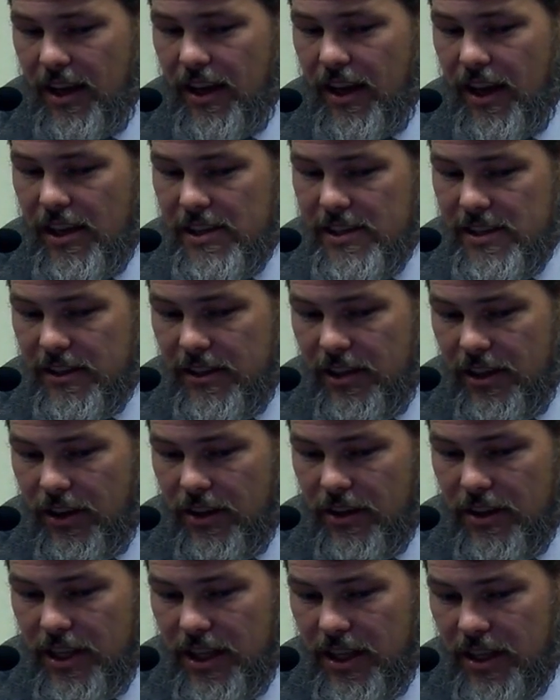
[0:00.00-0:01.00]
has little
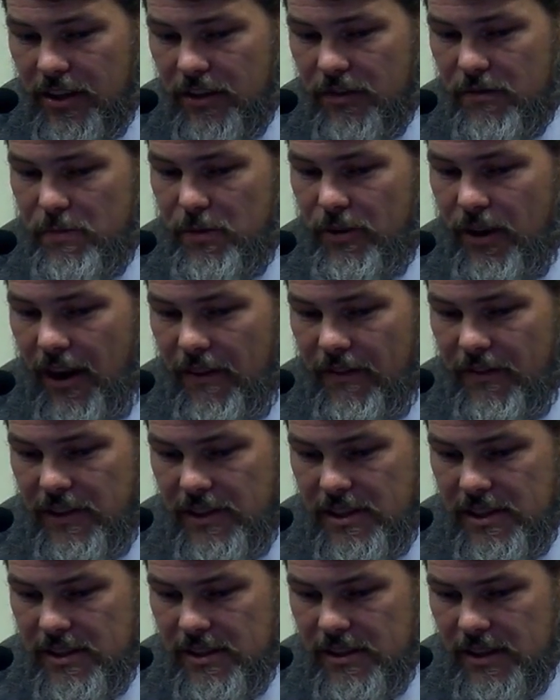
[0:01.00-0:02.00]
need of
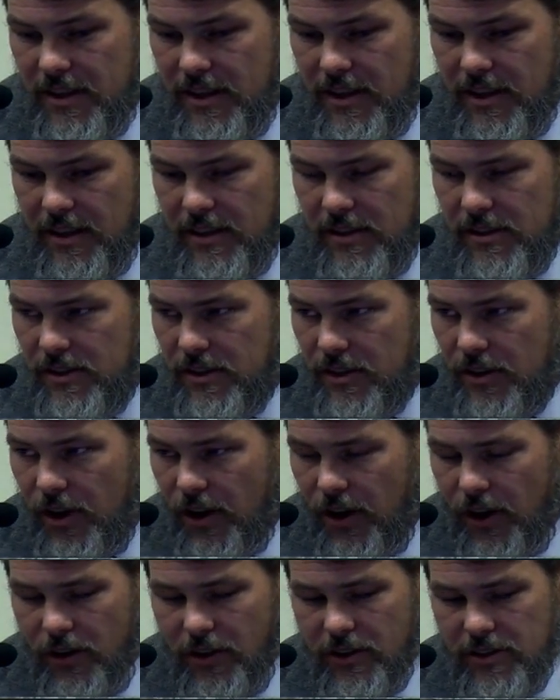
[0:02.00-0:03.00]
prophets to
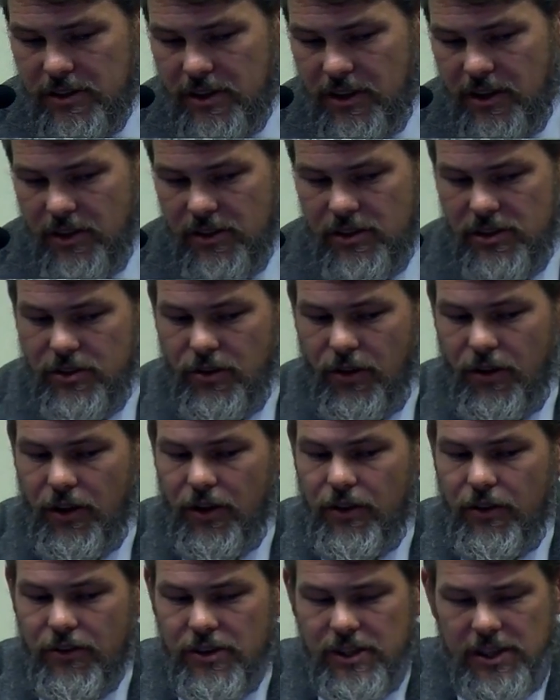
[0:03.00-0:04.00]
call it to
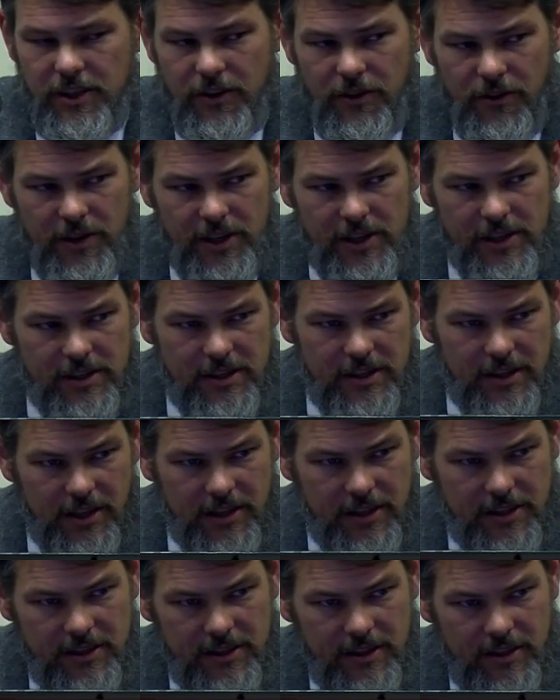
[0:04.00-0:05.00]
historical
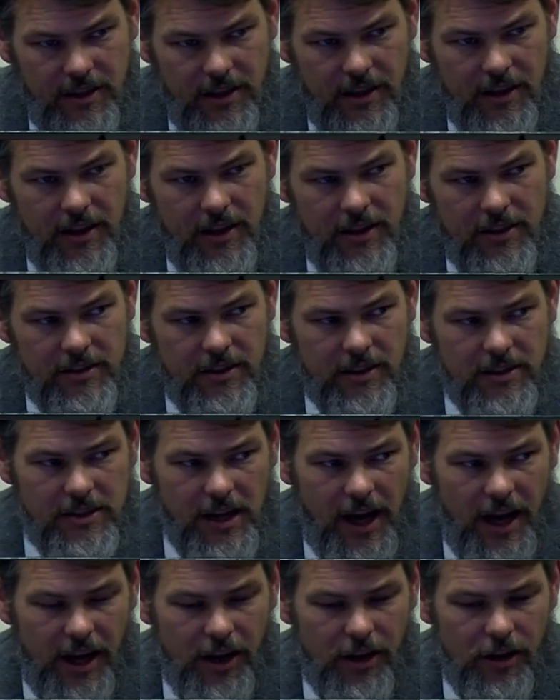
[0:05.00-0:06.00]
seriousness, to
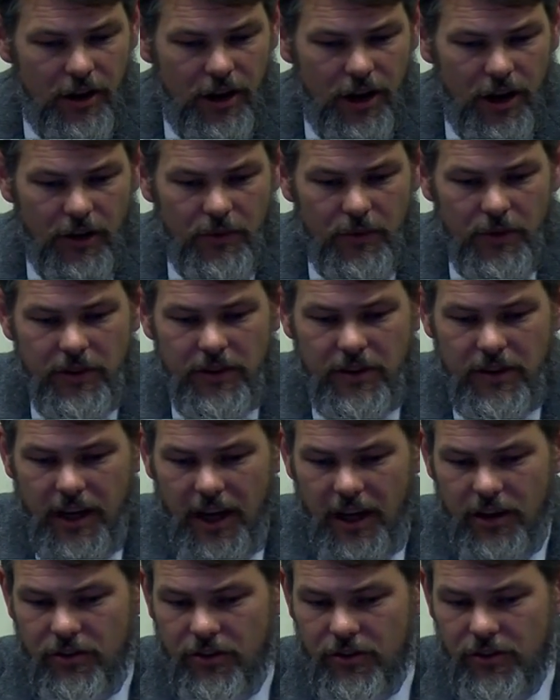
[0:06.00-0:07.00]
dialogue with the
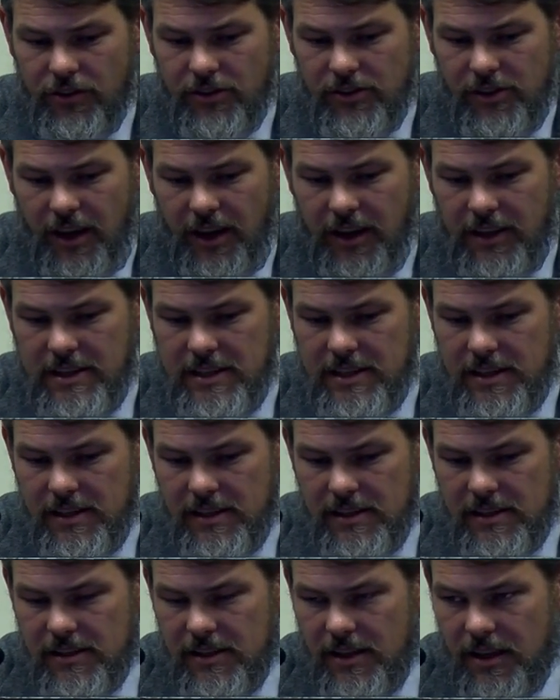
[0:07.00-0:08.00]
natural
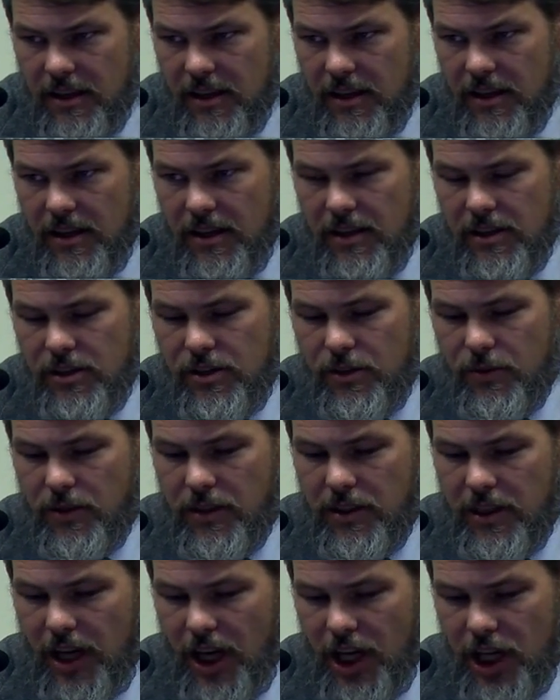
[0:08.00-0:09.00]
sciences, to
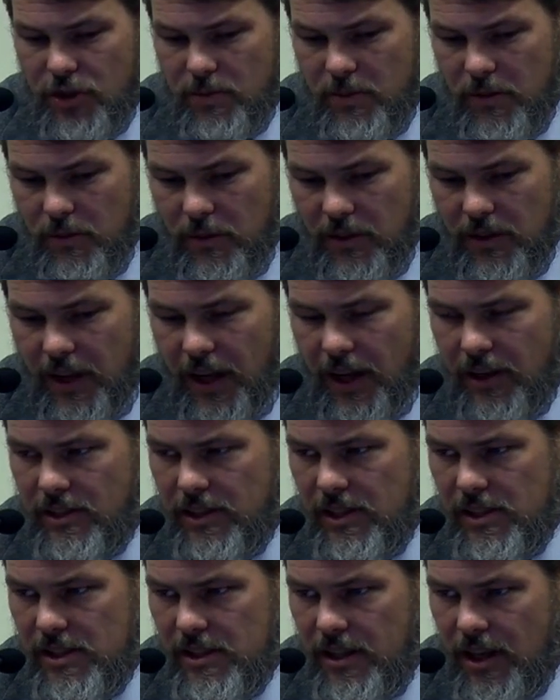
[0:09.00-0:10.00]
engagement with
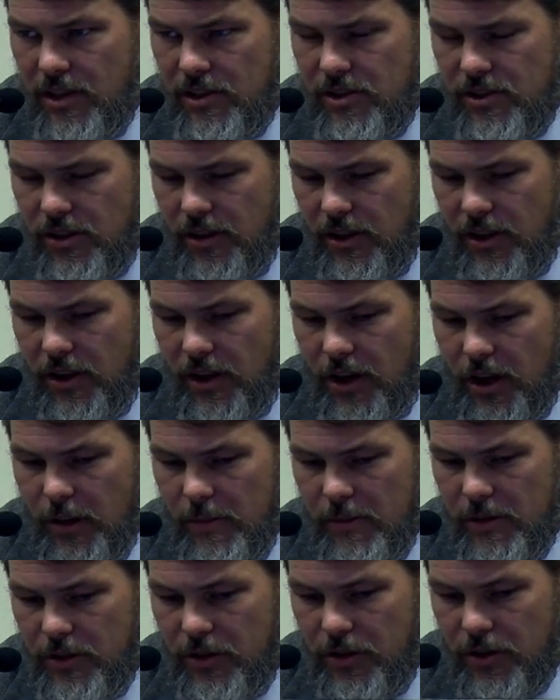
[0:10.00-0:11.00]
existential,
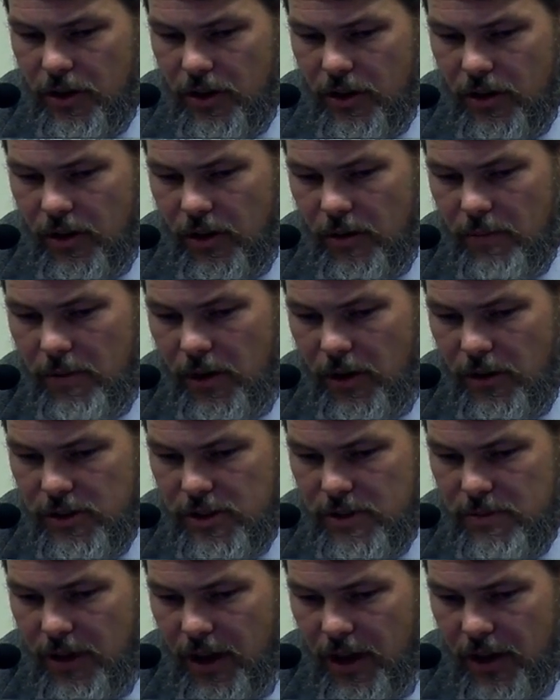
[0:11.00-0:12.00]
hermeneutical,
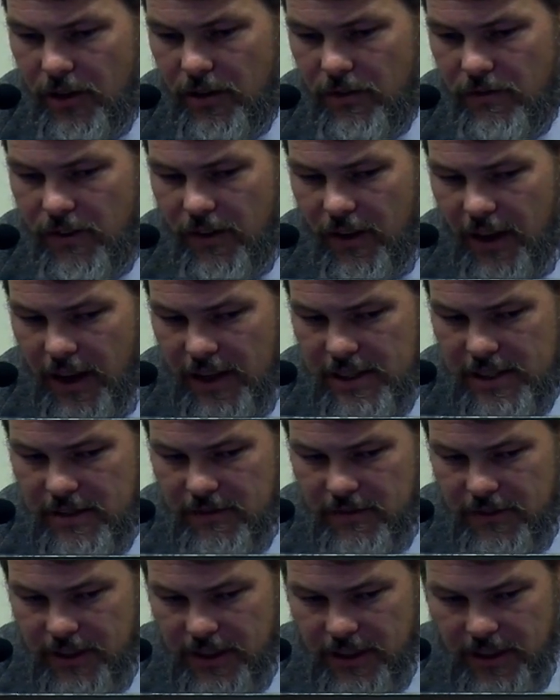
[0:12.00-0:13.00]
postmodern
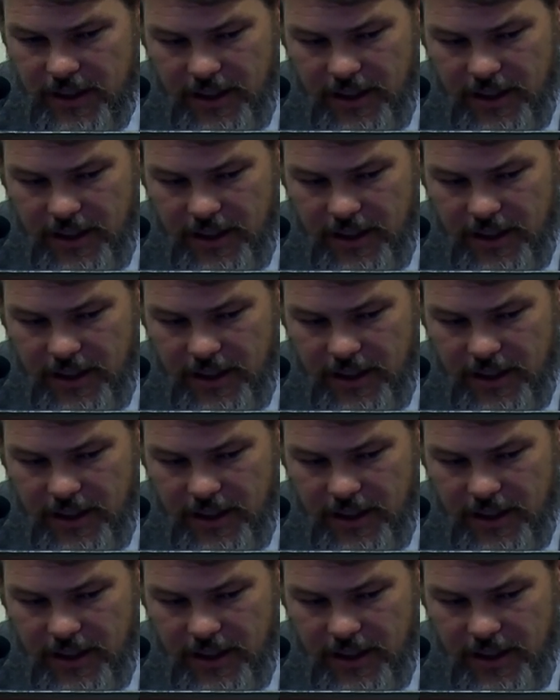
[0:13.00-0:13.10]
philosophy.